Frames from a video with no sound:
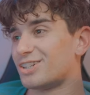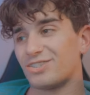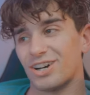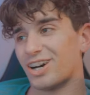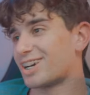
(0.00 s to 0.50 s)

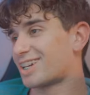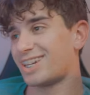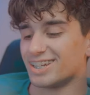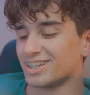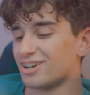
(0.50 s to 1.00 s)

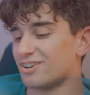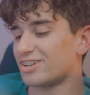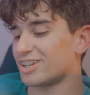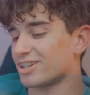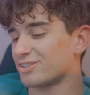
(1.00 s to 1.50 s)
fuck. You know,
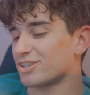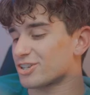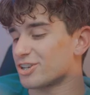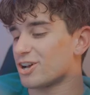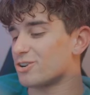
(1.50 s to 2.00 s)
and like you're in the
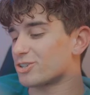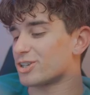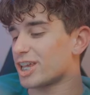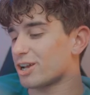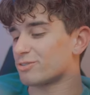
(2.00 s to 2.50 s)
snow, so
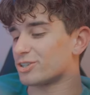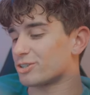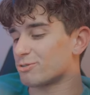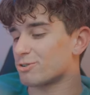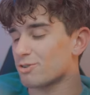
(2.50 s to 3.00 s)
you can't really
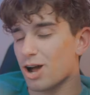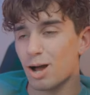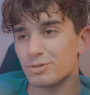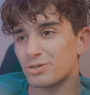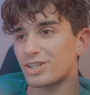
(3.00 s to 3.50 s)
grow
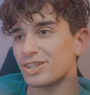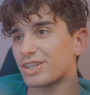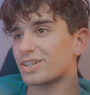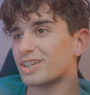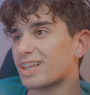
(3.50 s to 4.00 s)
crops or
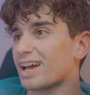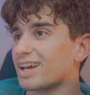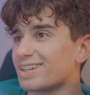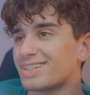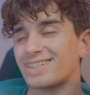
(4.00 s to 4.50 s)
anything like
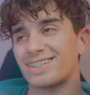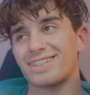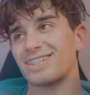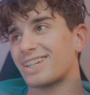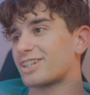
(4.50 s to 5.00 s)
that.
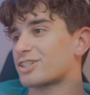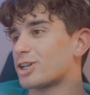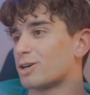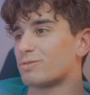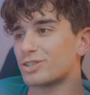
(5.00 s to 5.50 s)
It's like it's
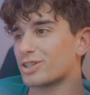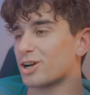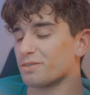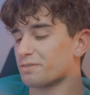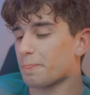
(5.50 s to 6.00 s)
tough. It's
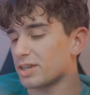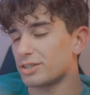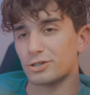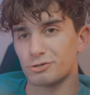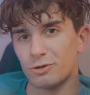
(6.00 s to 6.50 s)
tough.
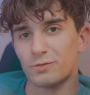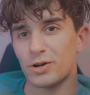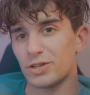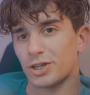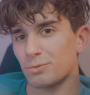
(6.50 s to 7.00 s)
And then Joel
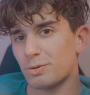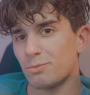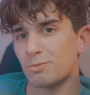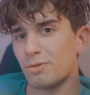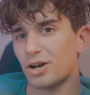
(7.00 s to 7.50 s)
found like three
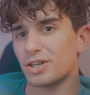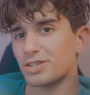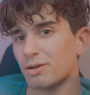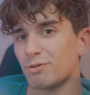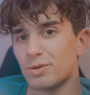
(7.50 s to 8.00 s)
more
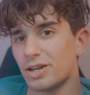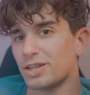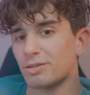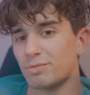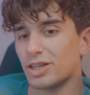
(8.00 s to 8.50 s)
bodies that were
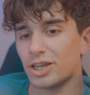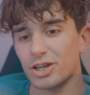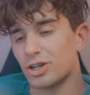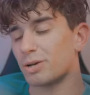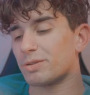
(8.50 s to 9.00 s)
ready to be like
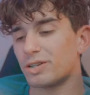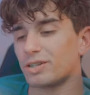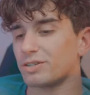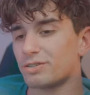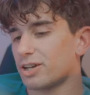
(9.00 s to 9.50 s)
cut up.
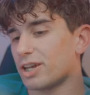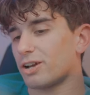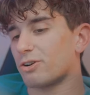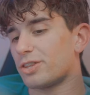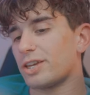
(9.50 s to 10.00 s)
And okay,
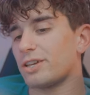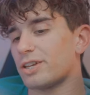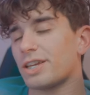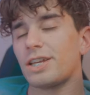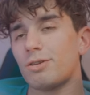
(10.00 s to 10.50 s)
are
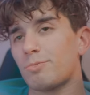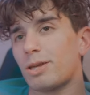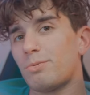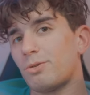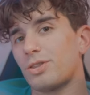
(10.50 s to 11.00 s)
they eating
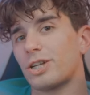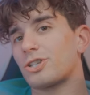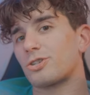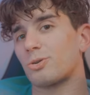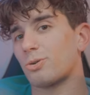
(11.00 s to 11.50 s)
people that
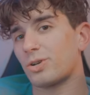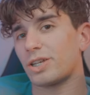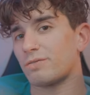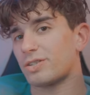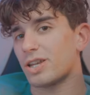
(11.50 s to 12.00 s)
just
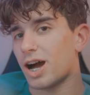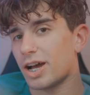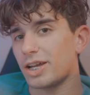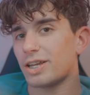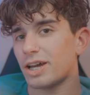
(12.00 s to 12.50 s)
already have
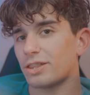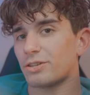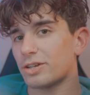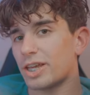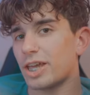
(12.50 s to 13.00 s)
died at
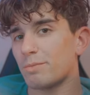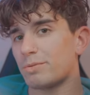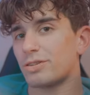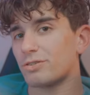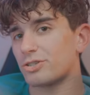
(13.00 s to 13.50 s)
their camp?
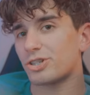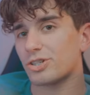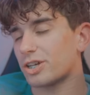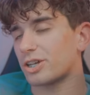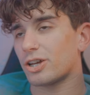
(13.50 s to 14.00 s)
And they're just
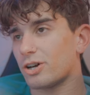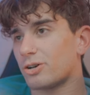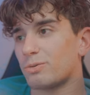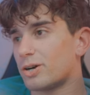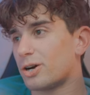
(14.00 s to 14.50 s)
like,
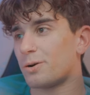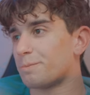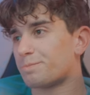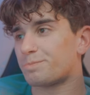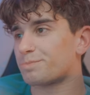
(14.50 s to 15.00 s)
oh well.